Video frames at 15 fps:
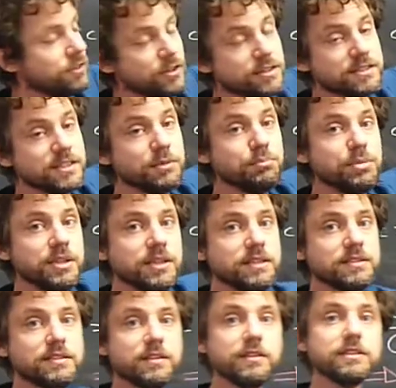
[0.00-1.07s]
the CP
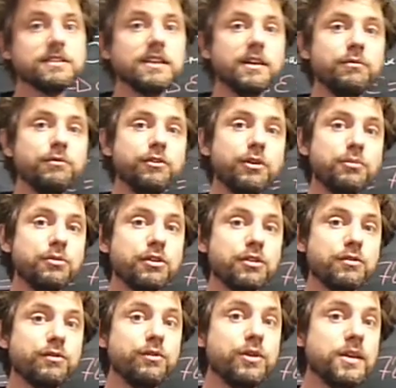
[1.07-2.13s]
is the same for both
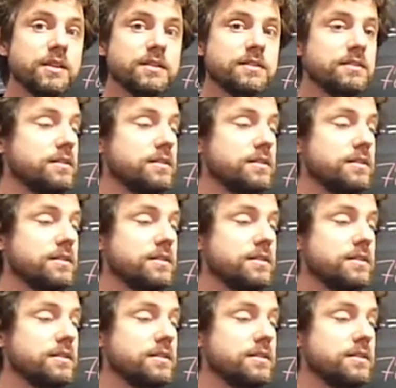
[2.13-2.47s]
fluids